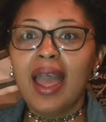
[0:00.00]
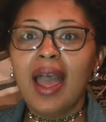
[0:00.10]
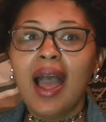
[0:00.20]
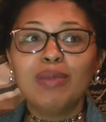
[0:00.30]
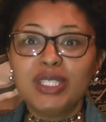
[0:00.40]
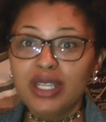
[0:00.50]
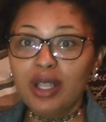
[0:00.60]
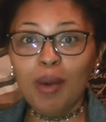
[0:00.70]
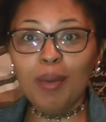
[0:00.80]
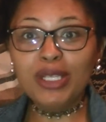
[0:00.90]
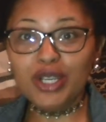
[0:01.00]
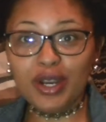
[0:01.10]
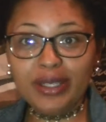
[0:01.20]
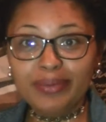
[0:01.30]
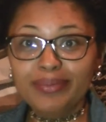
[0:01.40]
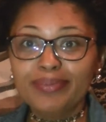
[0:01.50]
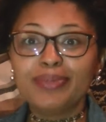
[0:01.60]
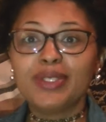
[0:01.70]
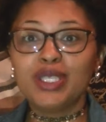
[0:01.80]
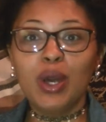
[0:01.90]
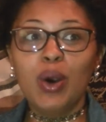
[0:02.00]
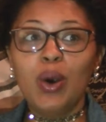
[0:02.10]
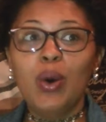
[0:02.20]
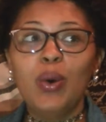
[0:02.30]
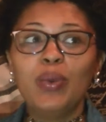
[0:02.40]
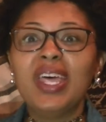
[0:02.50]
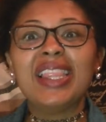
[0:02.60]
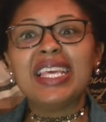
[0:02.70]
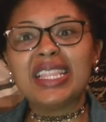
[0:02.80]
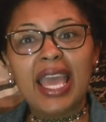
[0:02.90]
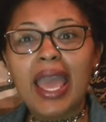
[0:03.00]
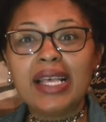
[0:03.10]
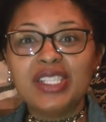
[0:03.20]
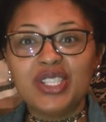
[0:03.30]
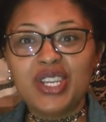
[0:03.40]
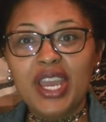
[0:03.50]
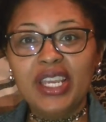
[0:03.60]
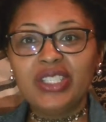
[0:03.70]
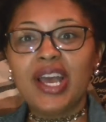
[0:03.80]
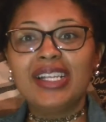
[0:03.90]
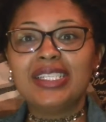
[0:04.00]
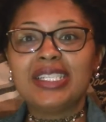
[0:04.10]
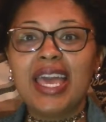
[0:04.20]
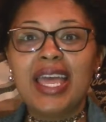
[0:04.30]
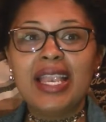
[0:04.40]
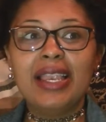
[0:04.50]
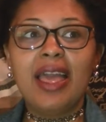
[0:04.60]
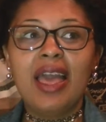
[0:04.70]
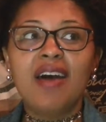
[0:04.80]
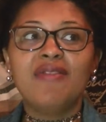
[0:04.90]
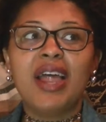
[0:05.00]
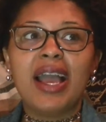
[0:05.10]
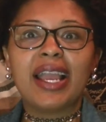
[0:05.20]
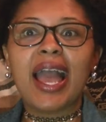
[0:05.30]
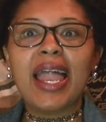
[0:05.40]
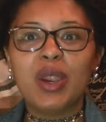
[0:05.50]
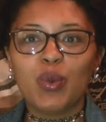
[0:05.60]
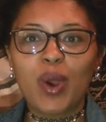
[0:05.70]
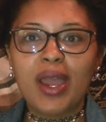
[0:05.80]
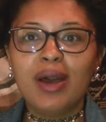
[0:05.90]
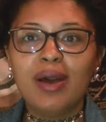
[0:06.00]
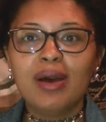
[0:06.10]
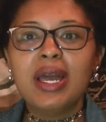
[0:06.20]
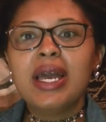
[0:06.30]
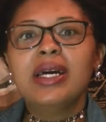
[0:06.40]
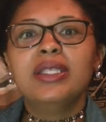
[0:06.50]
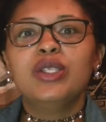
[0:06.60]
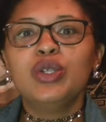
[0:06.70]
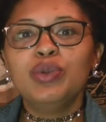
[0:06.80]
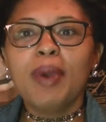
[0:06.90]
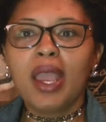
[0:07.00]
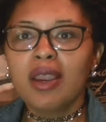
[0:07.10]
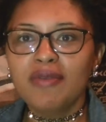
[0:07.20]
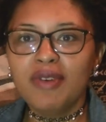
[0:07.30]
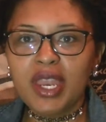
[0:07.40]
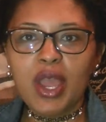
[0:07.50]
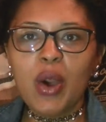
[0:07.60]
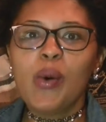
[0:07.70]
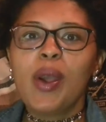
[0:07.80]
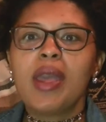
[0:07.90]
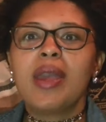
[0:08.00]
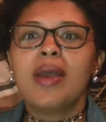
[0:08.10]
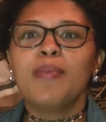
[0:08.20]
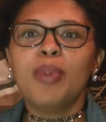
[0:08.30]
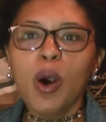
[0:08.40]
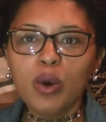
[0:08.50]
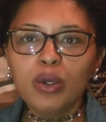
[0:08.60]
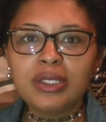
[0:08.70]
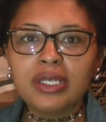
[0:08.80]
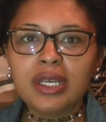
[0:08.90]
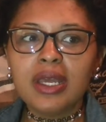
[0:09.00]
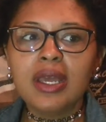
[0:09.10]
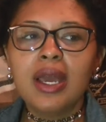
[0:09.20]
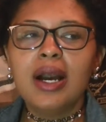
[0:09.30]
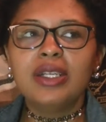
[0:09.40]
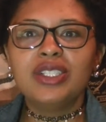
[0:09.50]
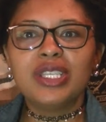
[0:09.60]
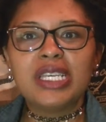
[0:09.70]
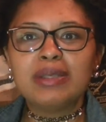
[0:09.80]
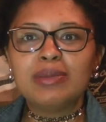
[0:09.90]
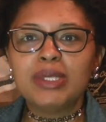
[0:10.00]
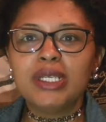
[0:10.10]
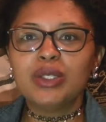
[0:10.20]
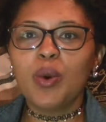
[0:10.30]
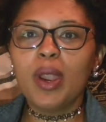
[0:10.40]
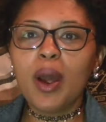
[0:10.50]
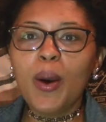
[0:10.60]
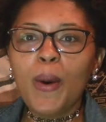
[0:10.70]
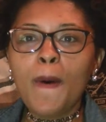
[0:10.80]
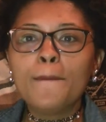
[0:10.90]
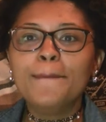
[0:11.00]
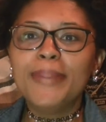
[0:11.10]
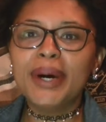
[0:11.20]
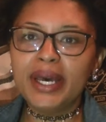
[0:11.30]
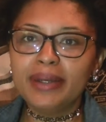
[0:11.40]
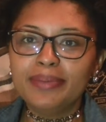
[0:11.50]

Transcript: I'm still on my journey, so nothing that hasn't changed. I just have not gotten around to making a video and posting it. I just had some things going on, but